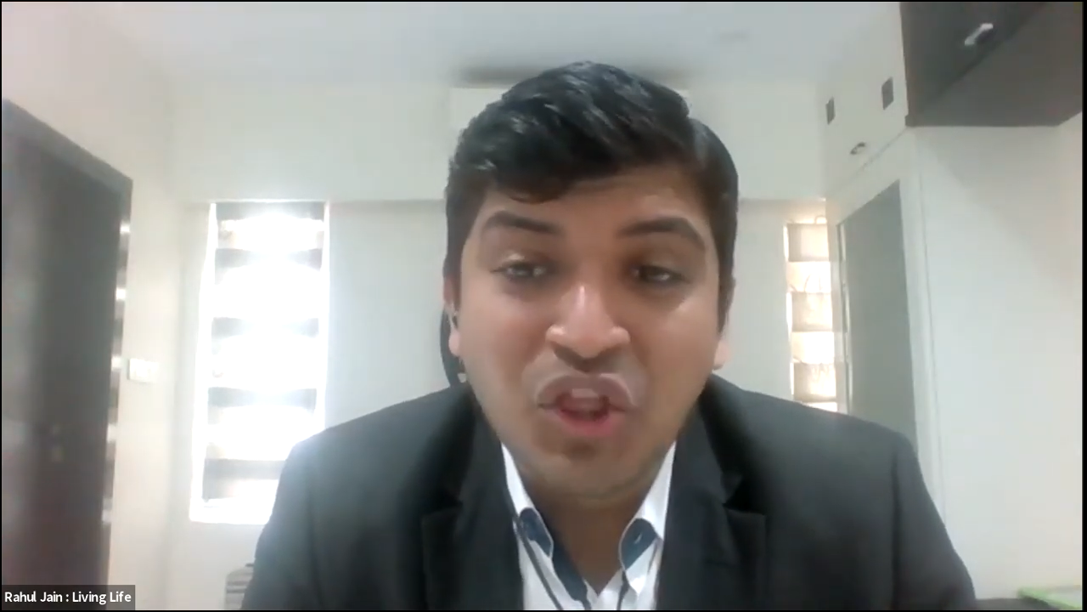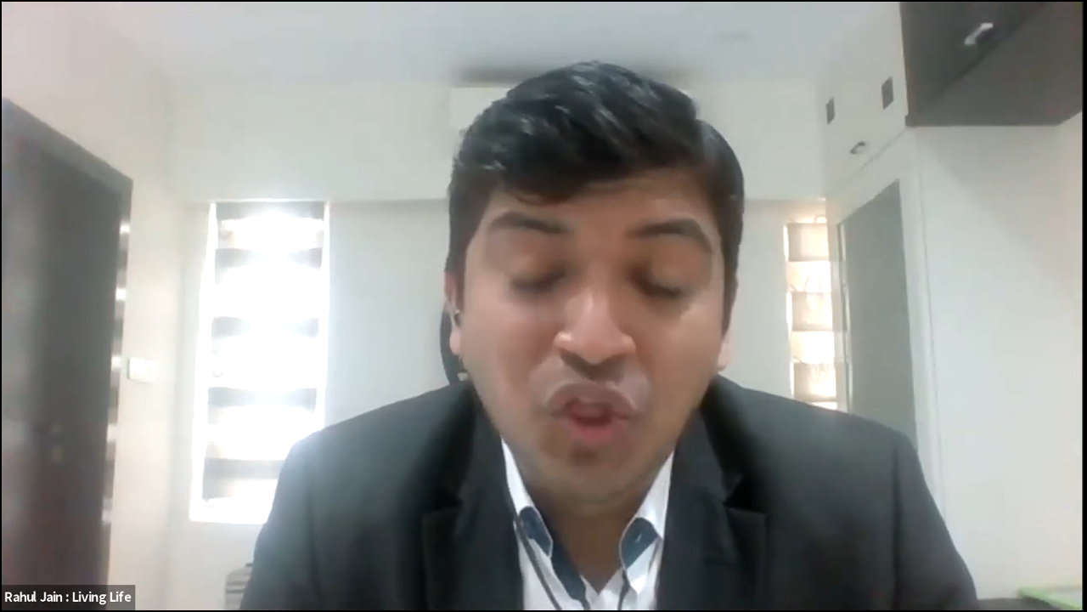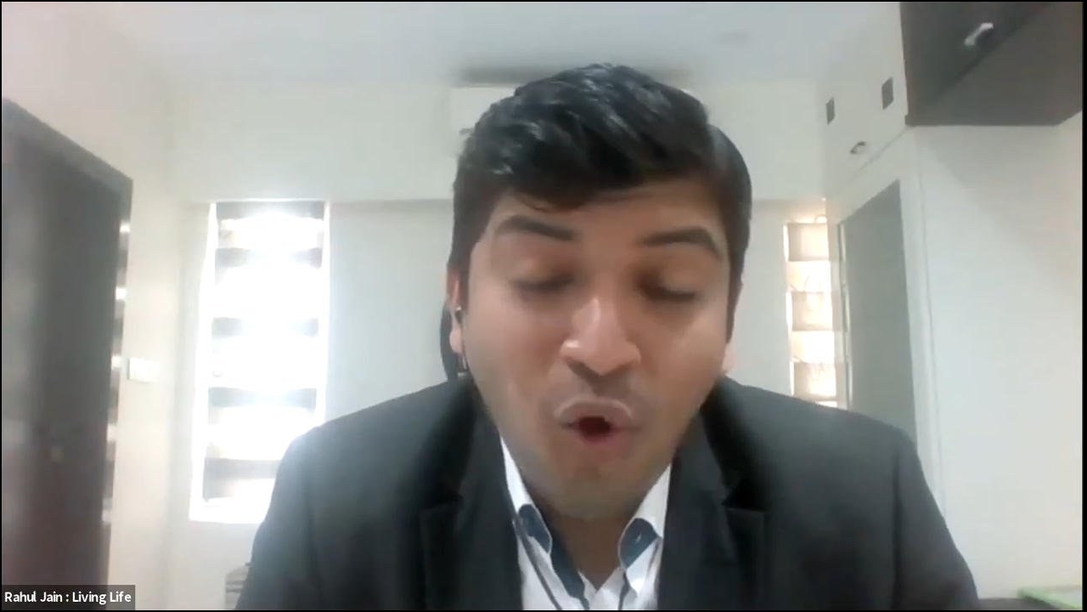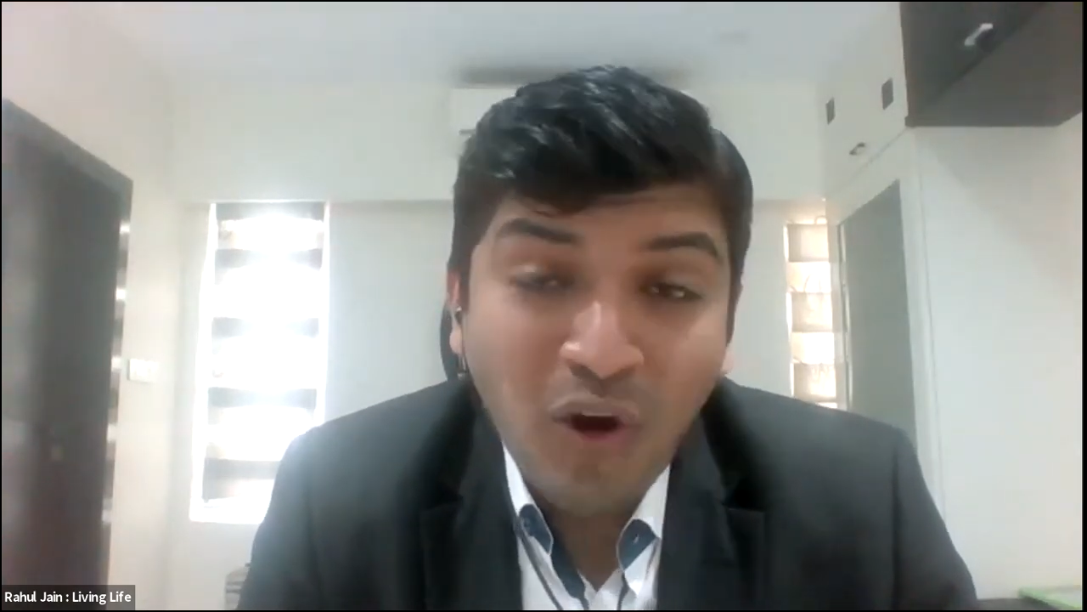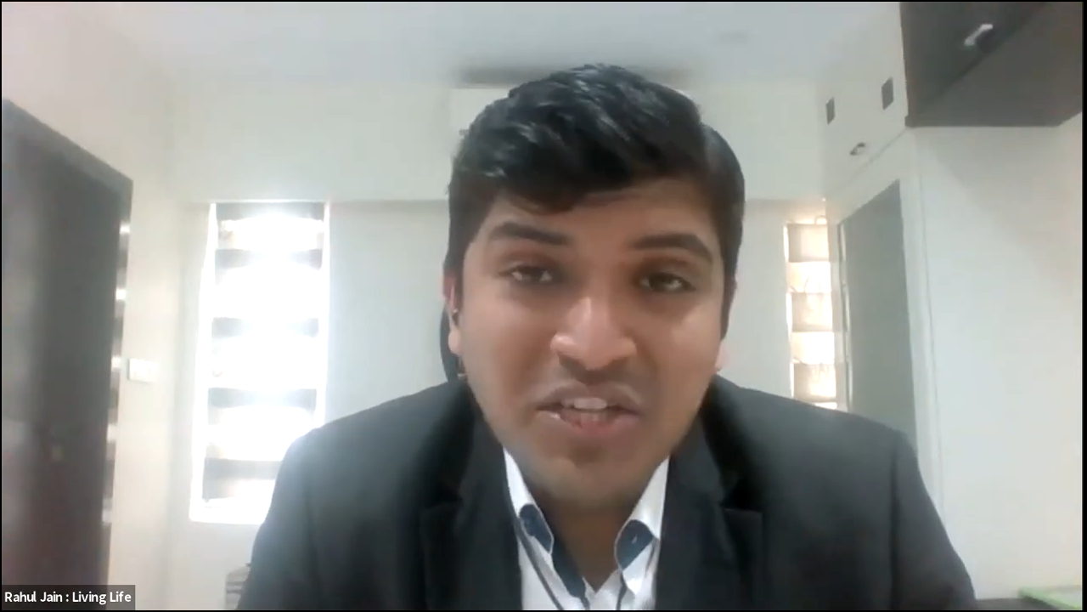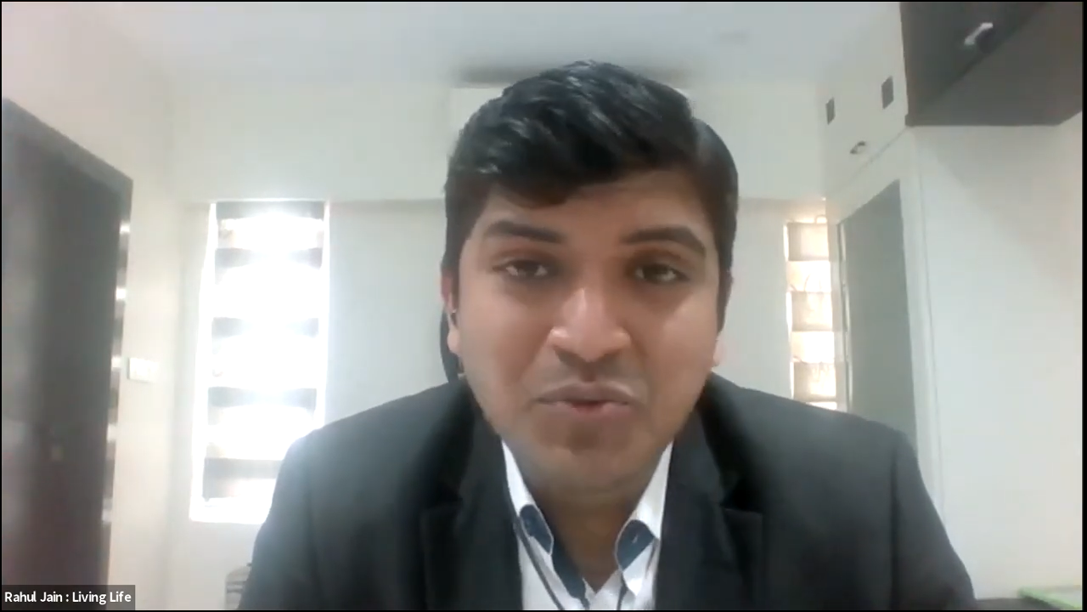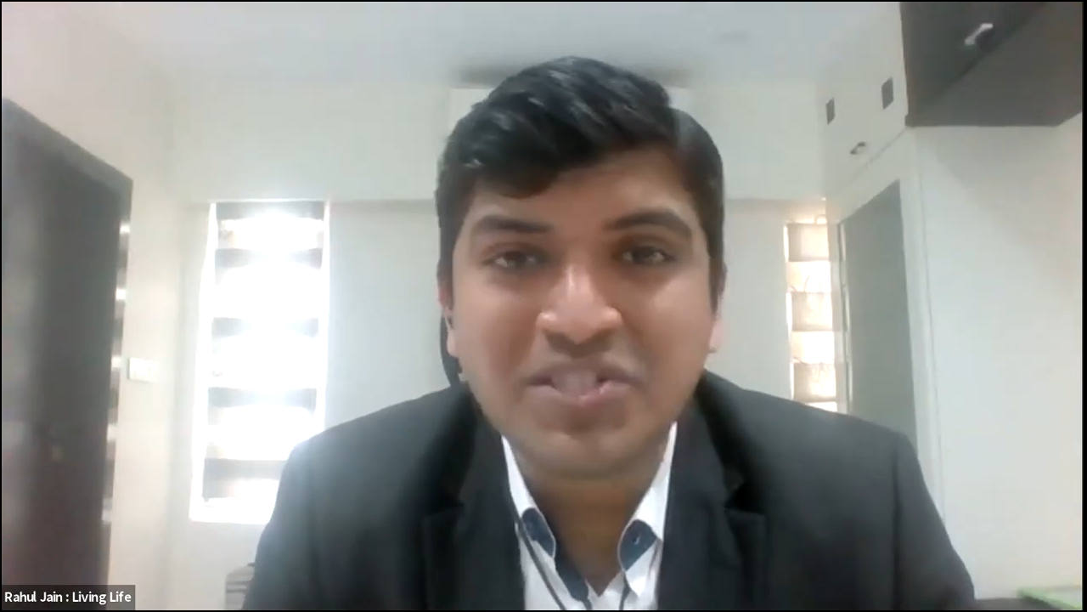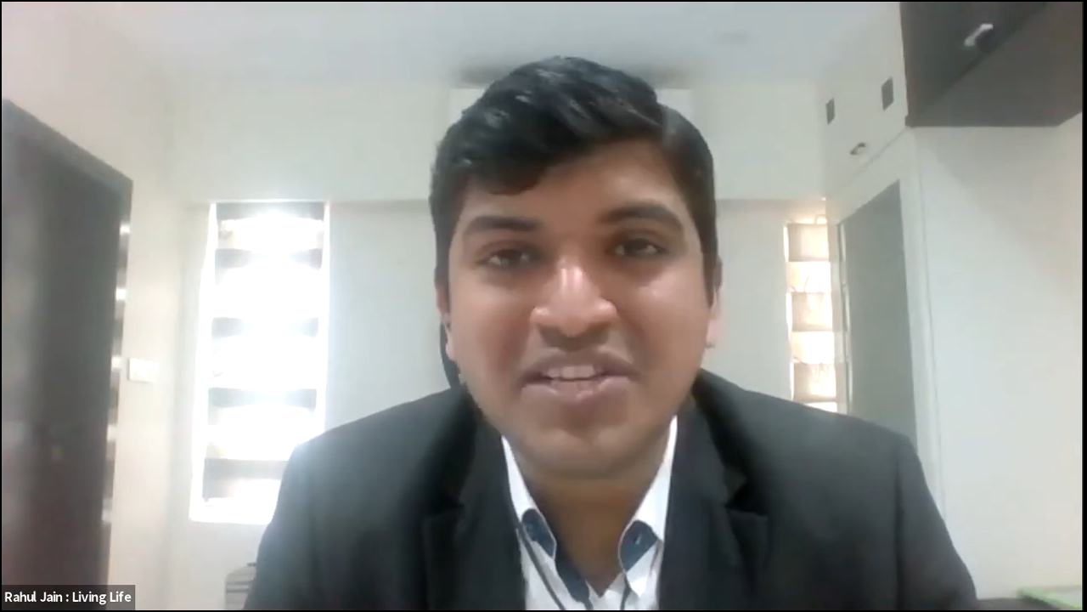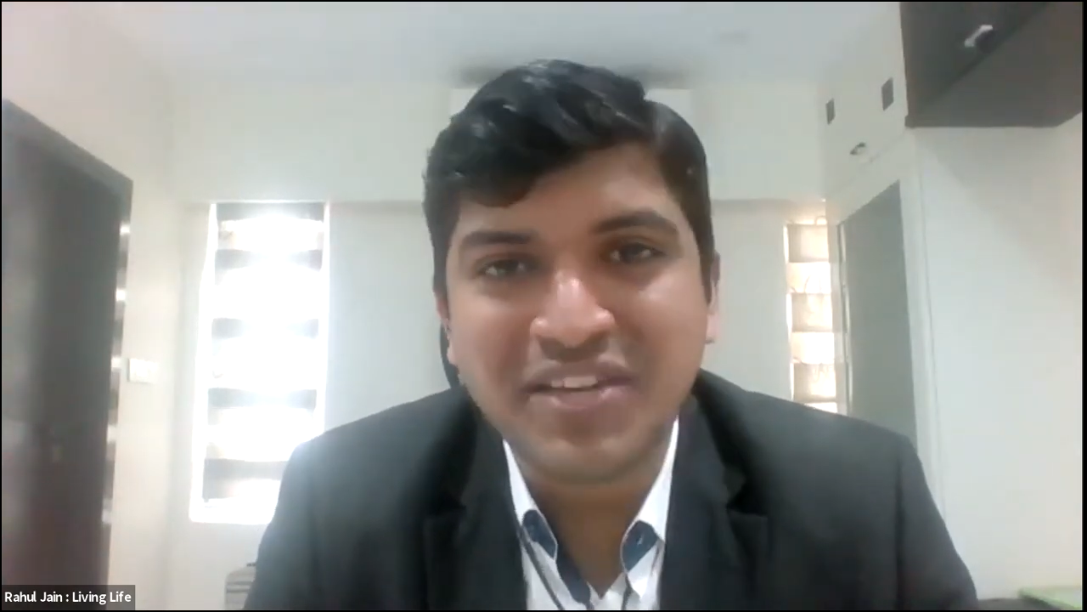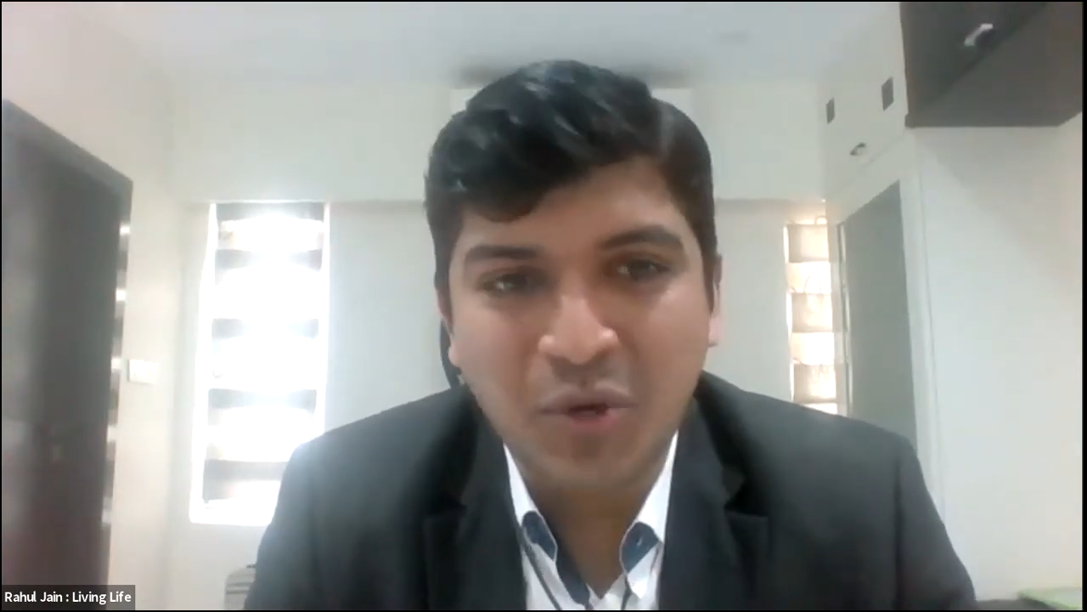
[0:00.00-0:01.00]
knowledge
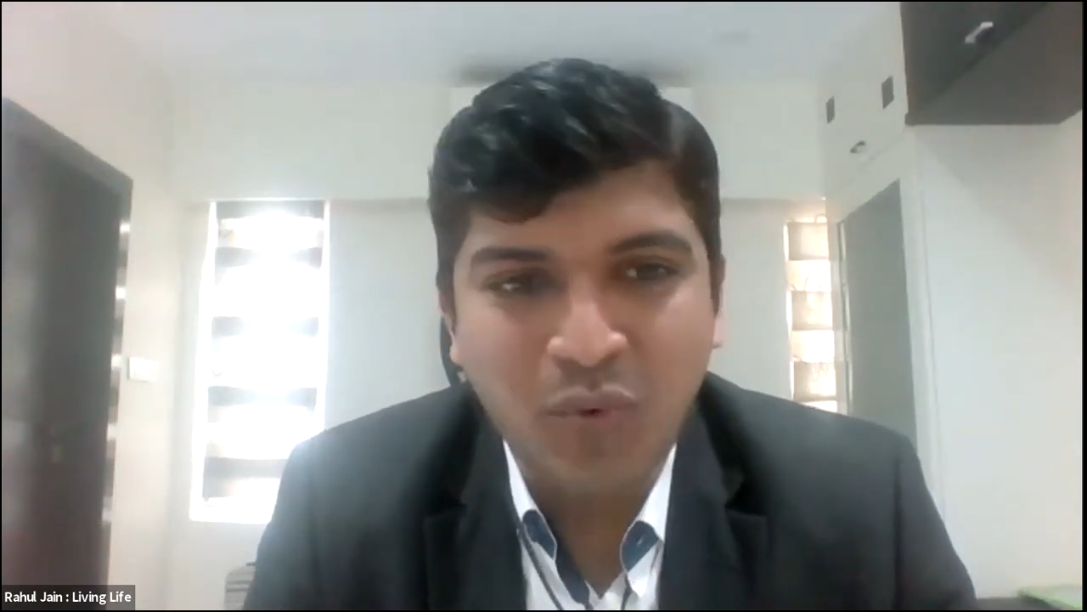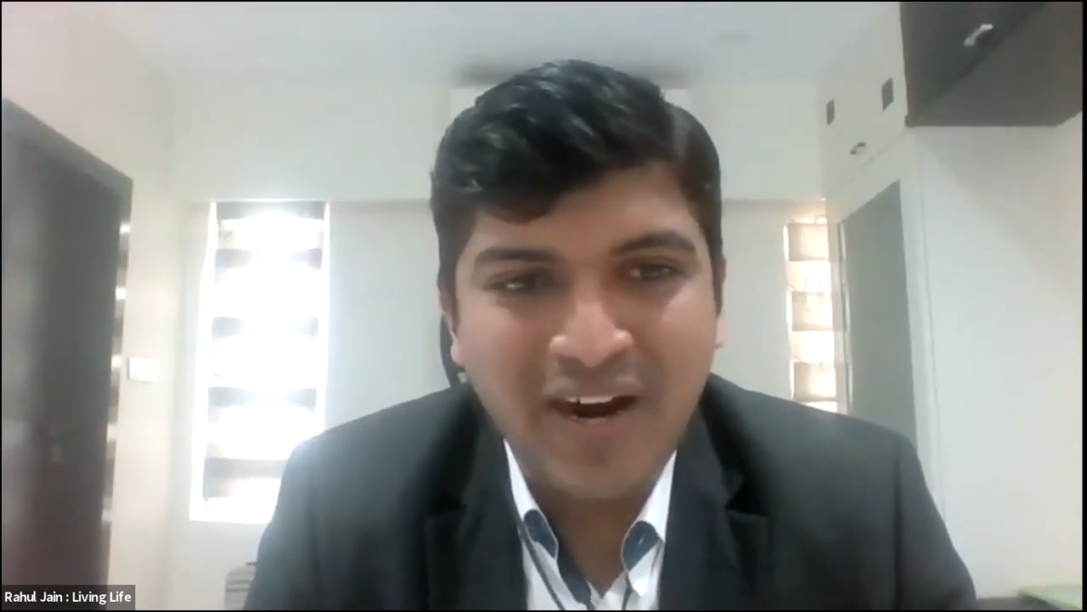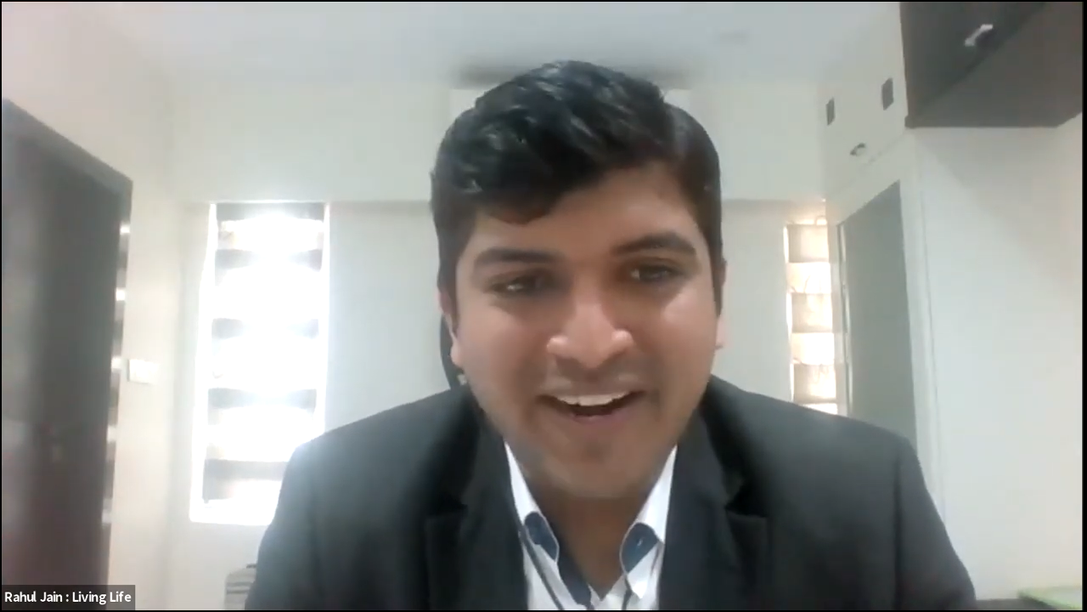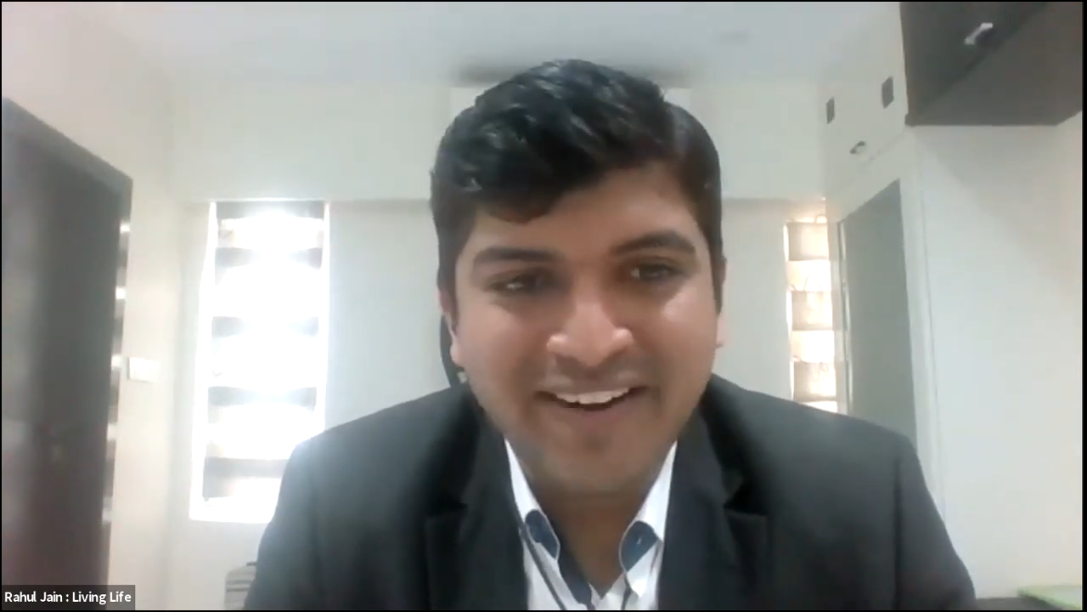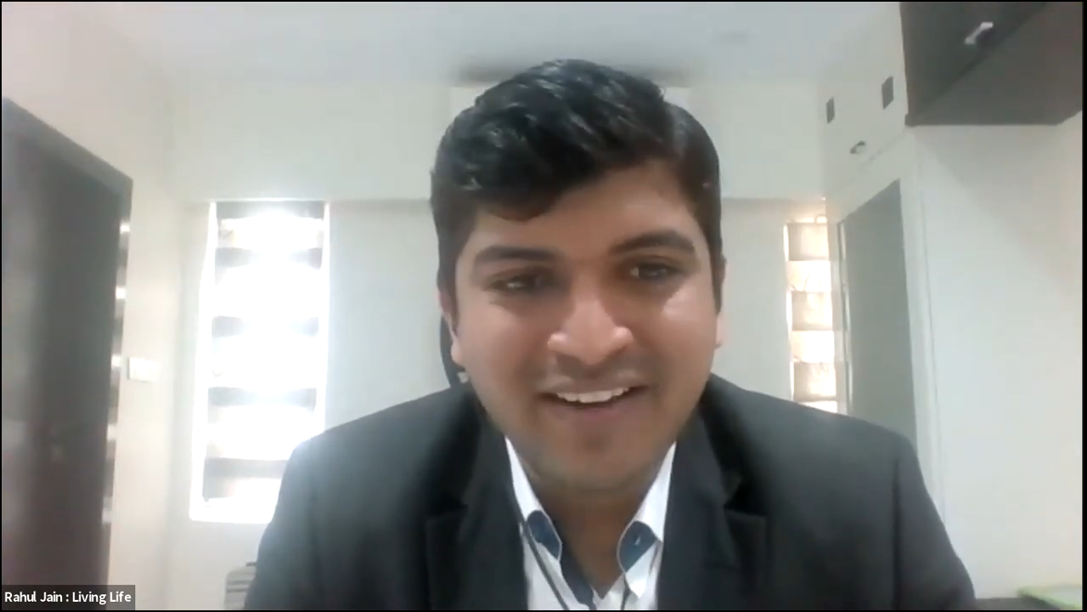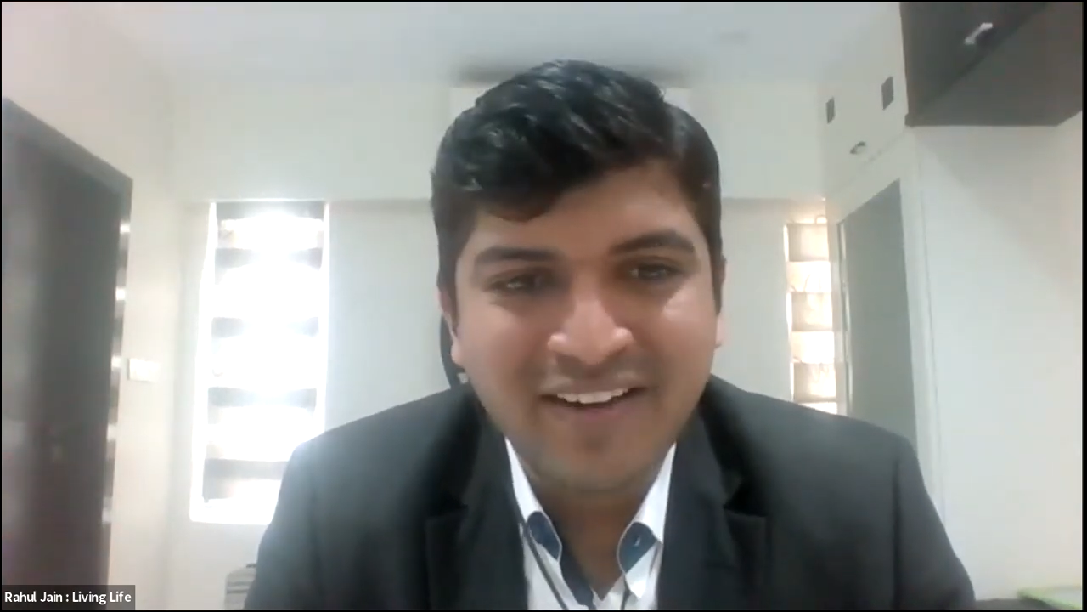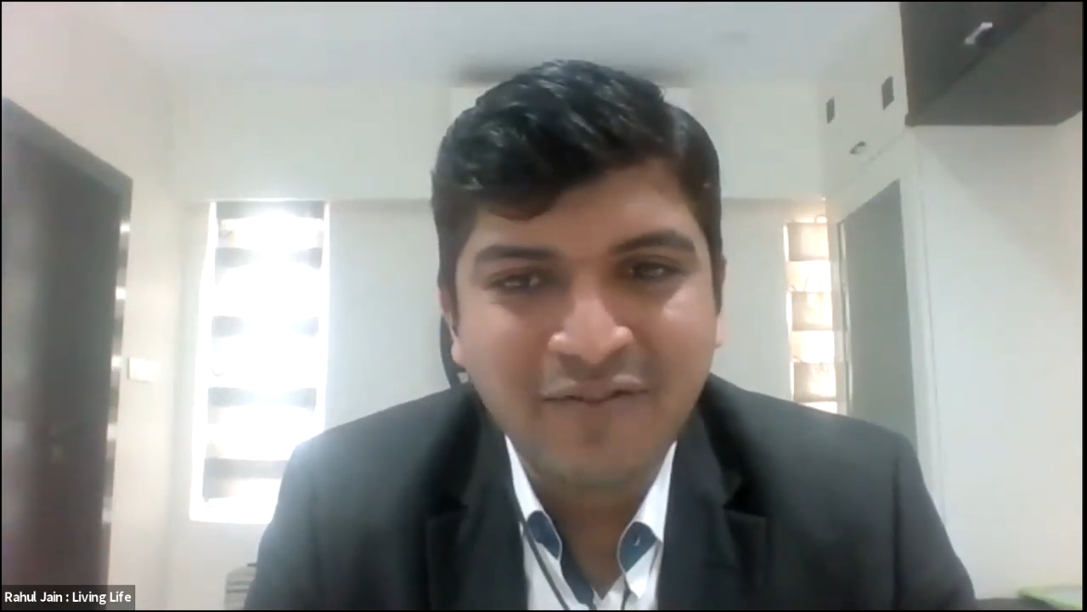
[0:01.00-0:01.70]
which is required